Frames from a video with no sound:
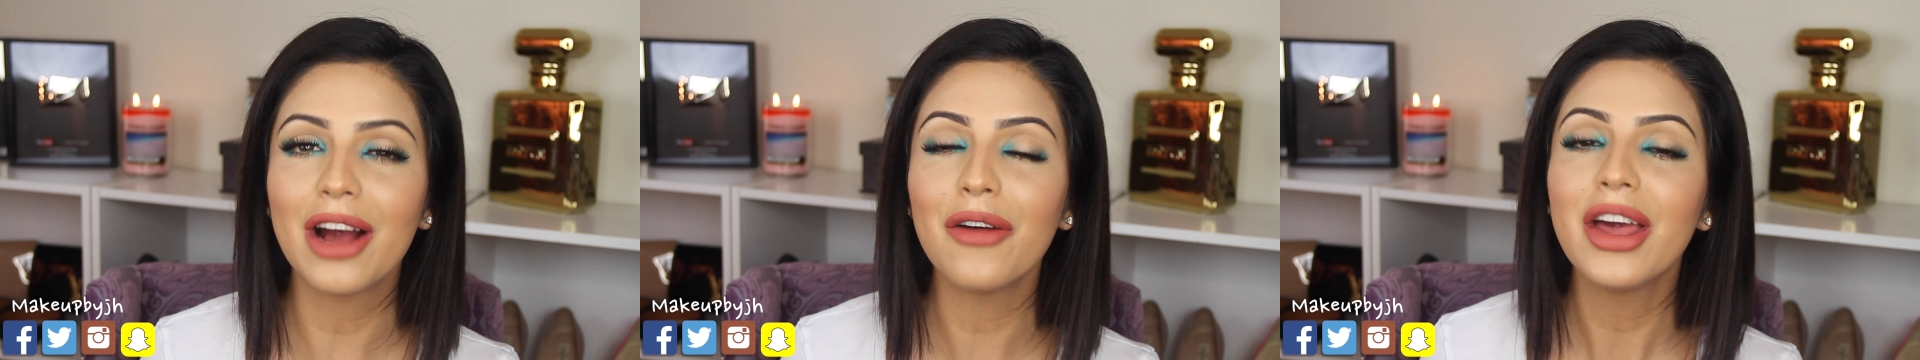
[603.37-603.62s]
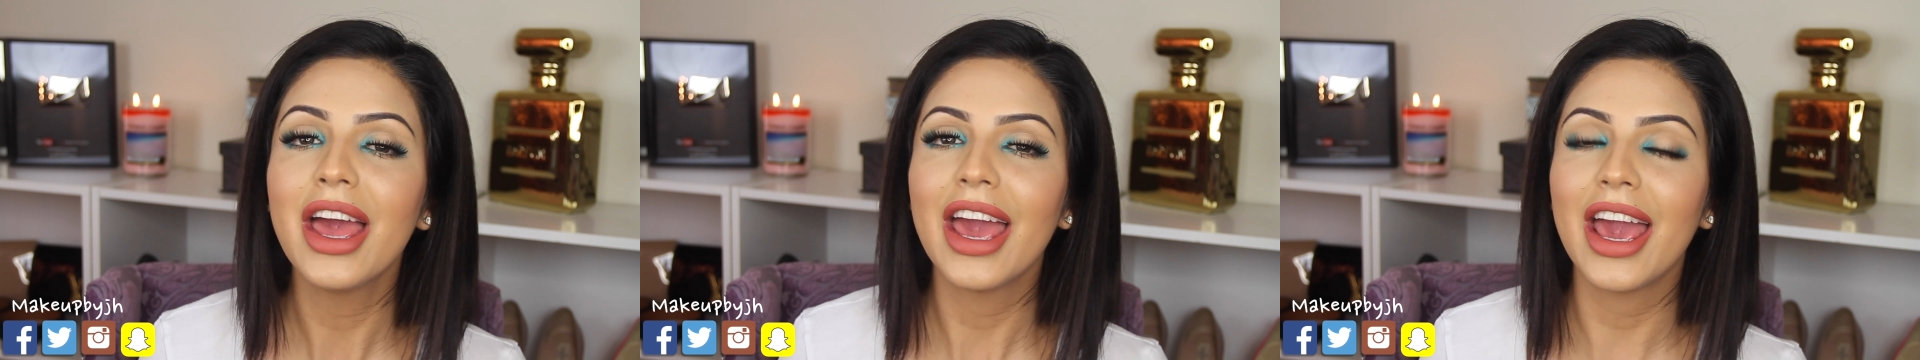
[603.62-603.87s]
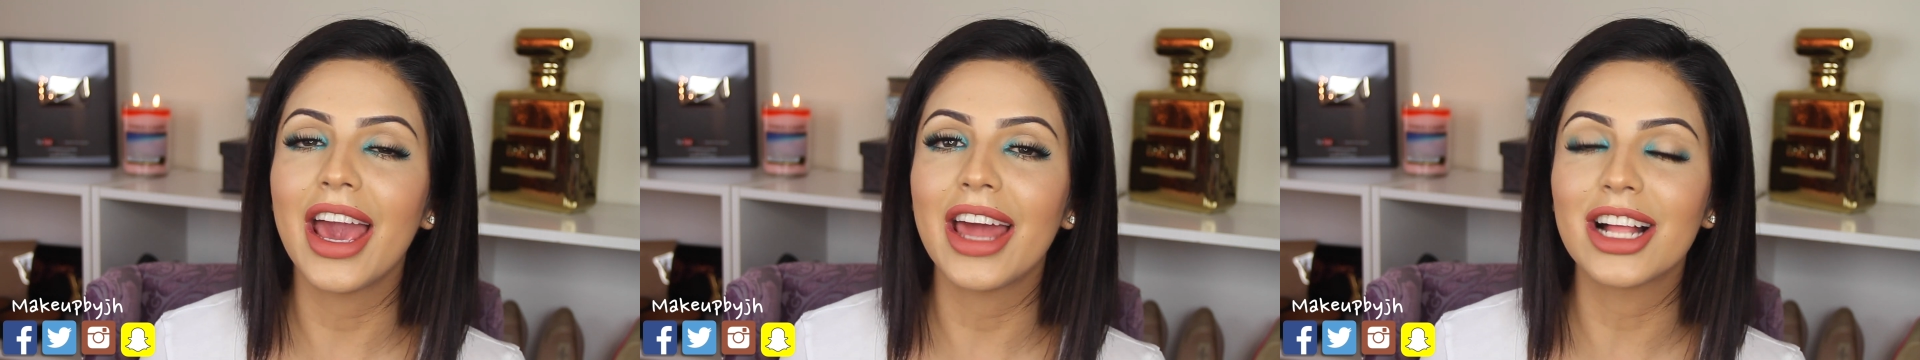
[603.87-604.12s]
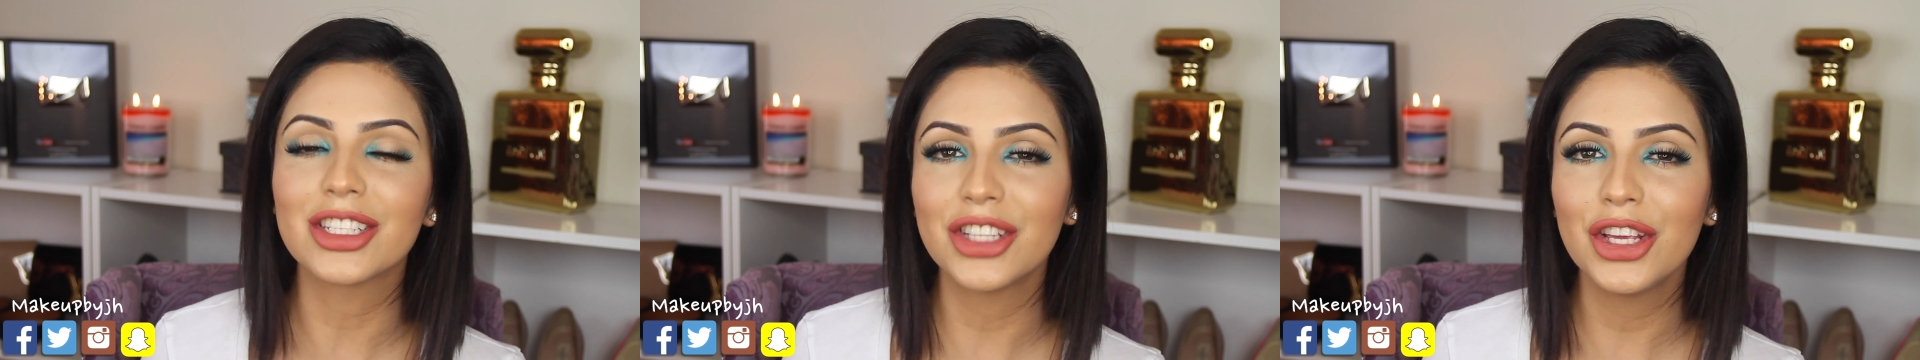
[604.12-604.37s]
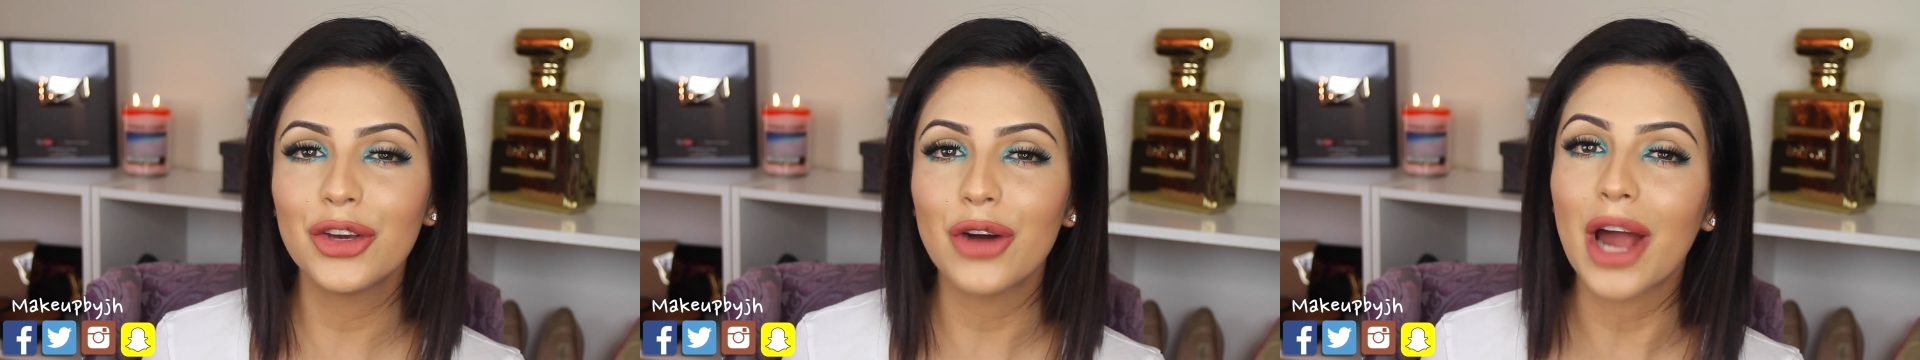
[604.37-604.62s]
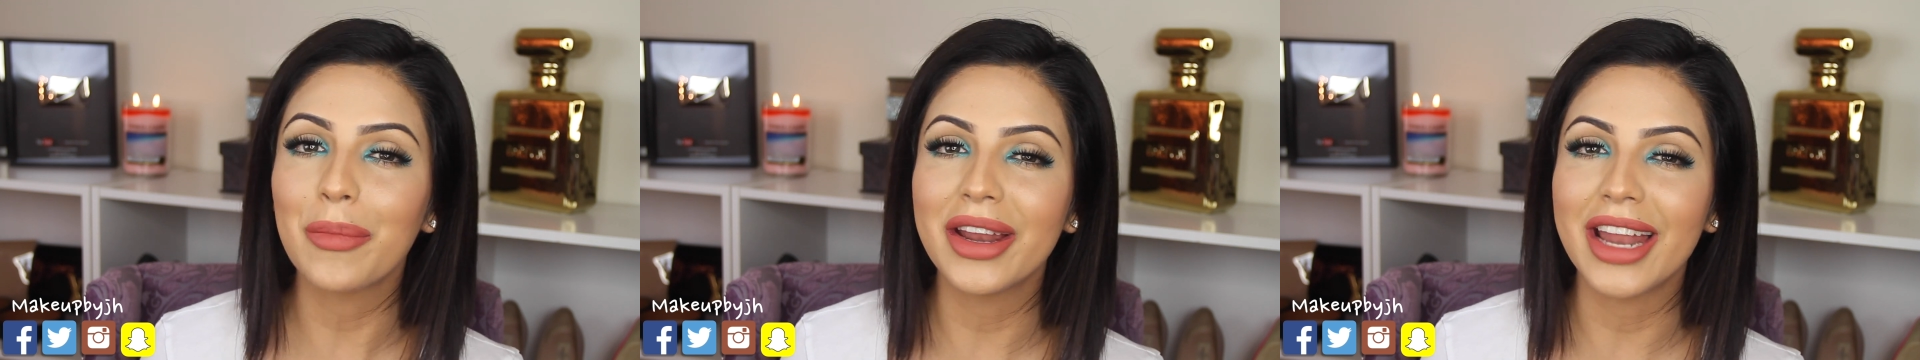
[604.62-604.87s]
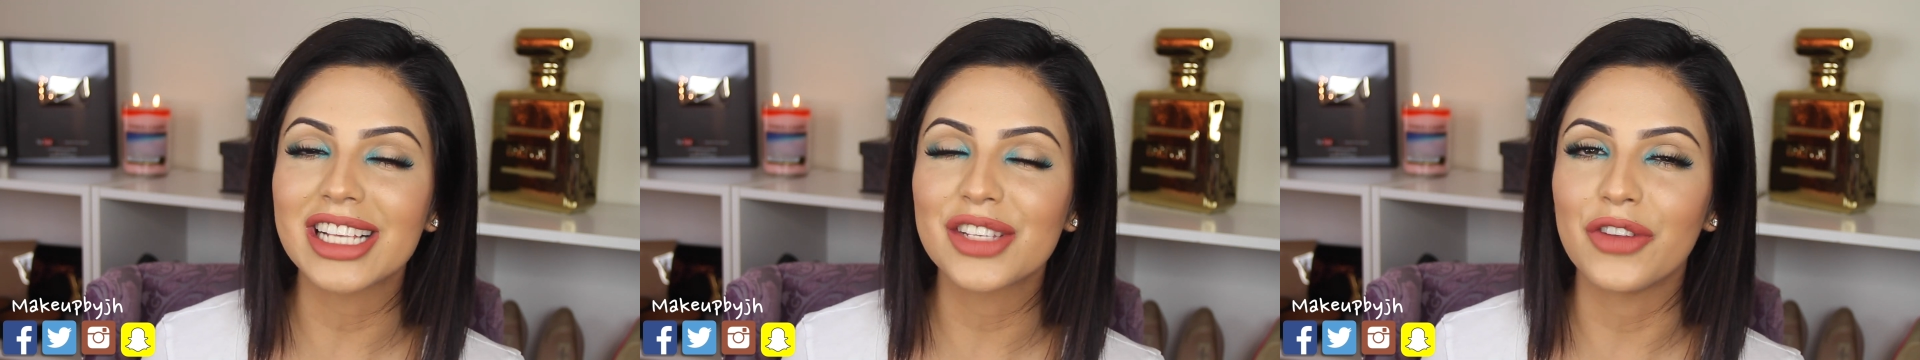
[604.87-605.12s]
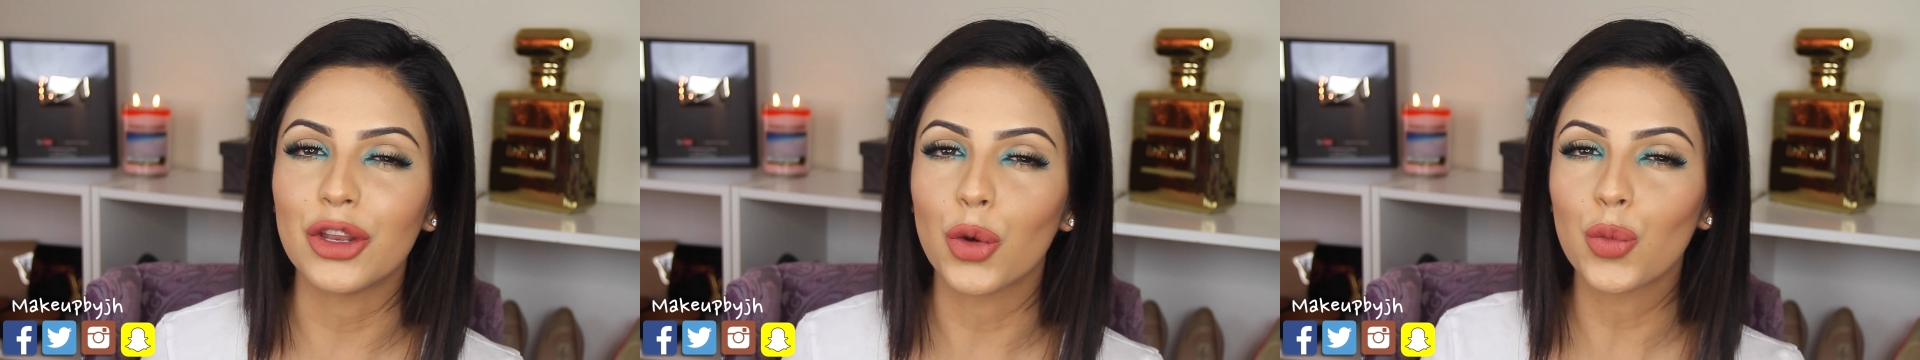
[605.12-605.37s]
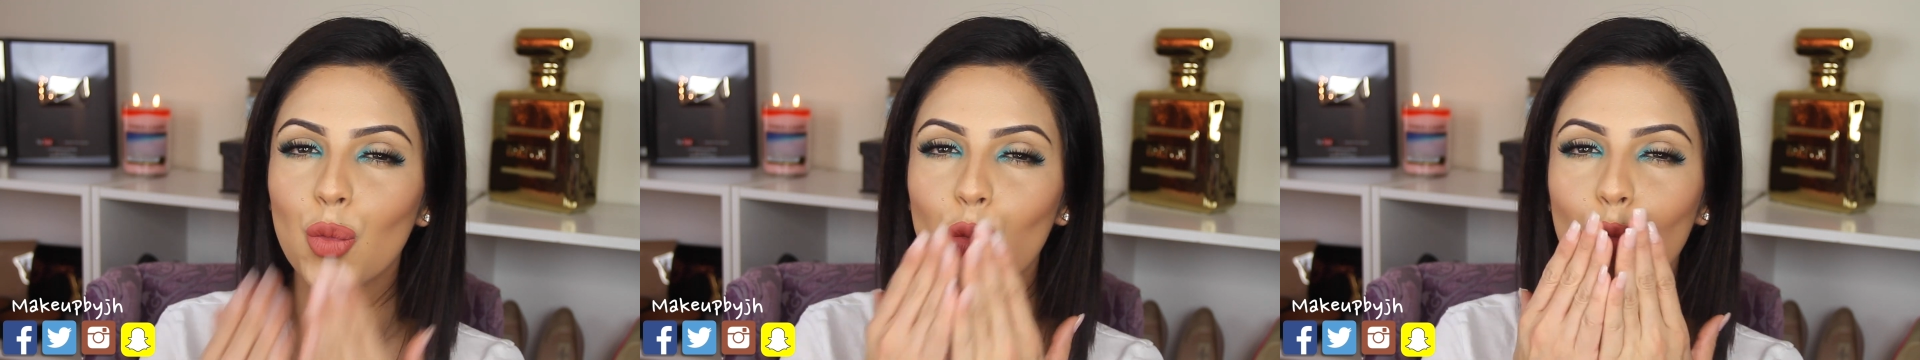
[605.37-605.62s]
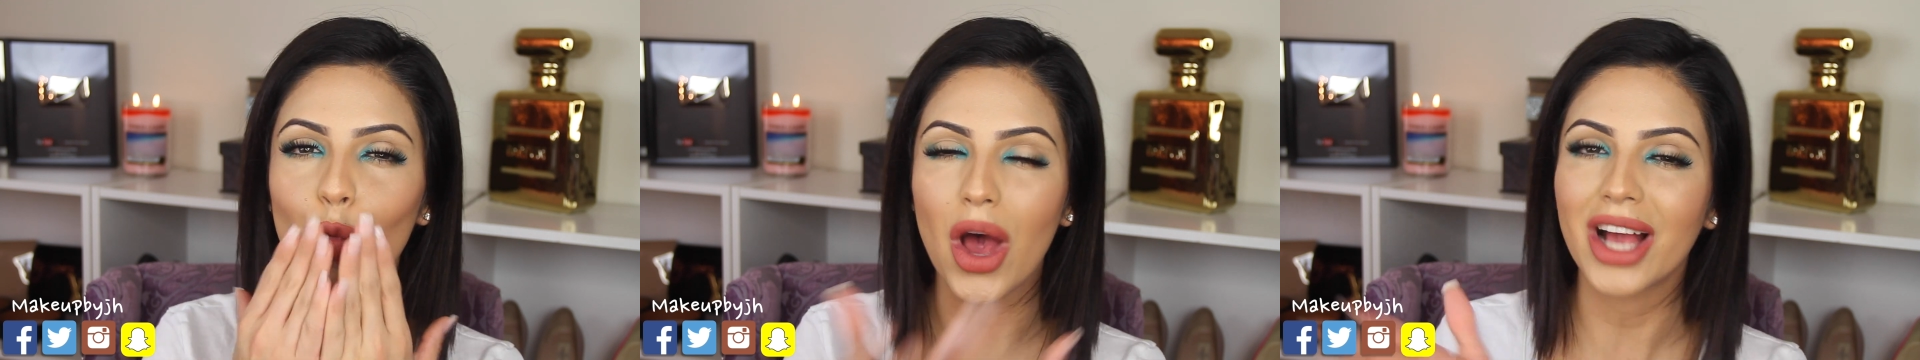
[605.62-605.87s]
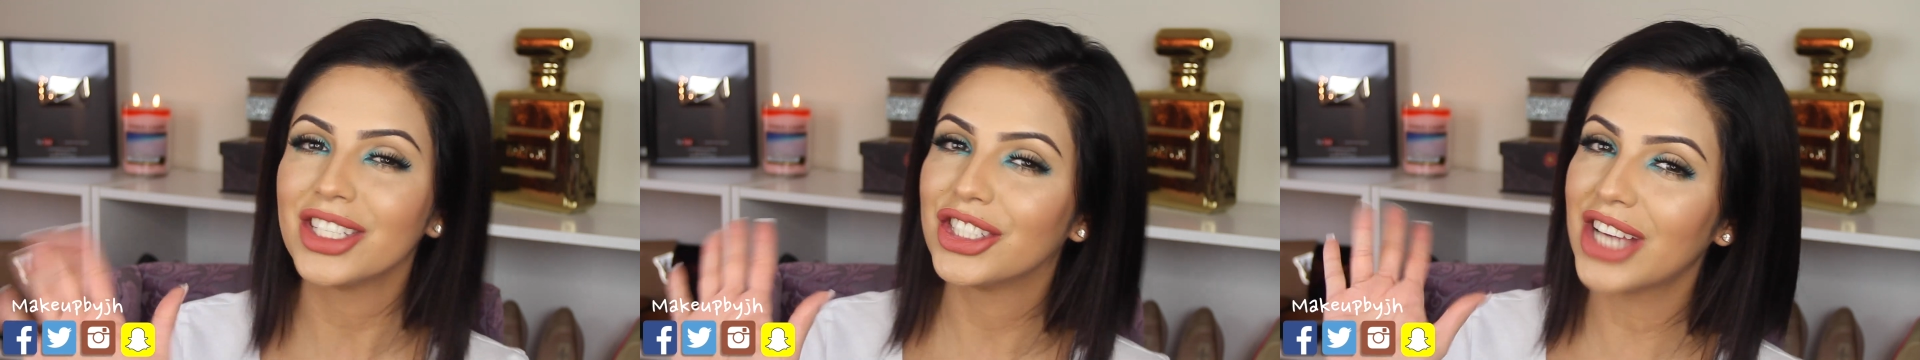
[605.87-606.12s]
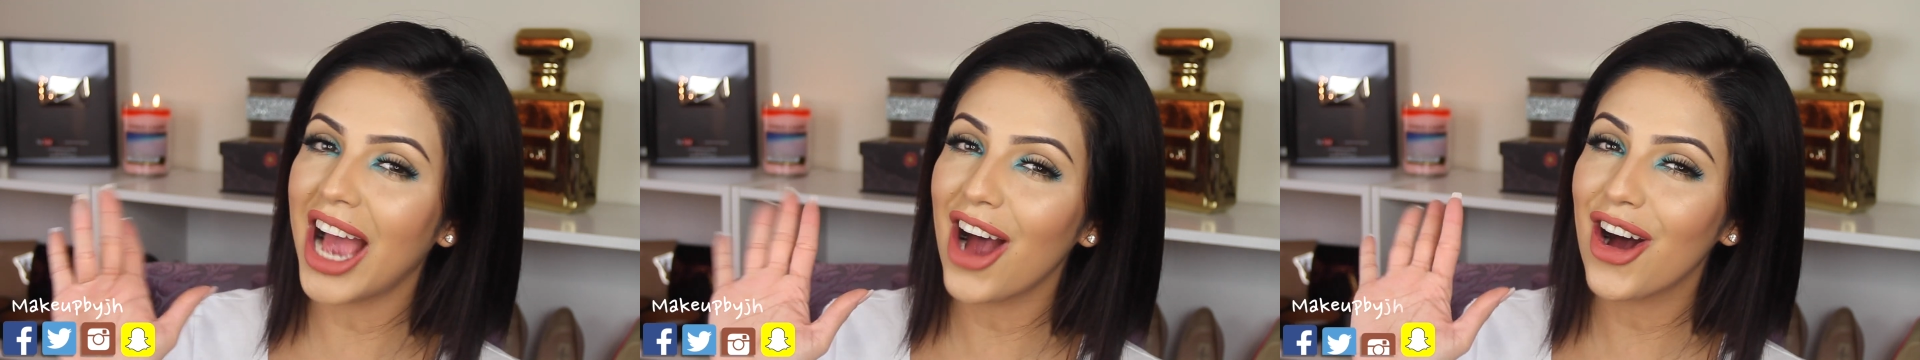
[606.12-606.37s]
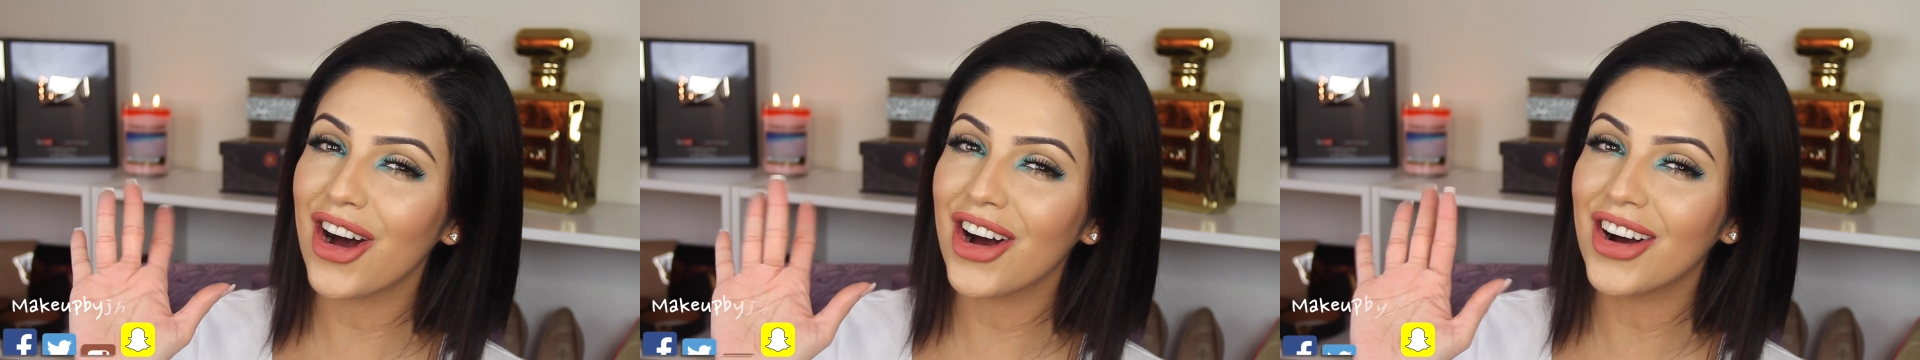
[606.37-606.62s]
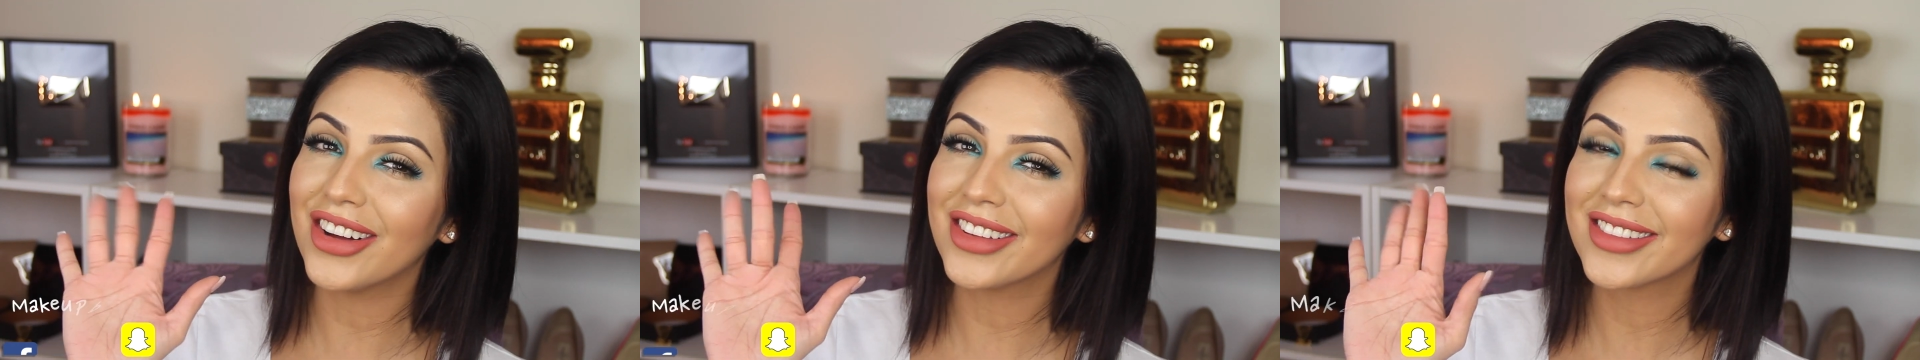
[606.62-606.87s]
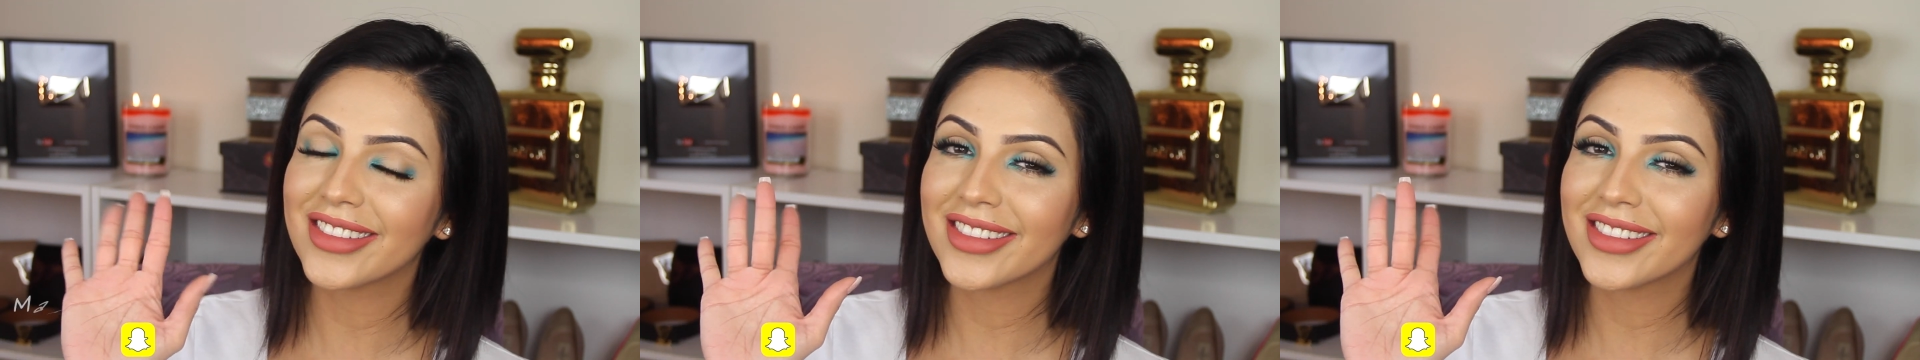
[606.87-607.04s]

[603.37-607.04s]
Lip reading: now. And I'll see you on my next video. Mwah! Ciao!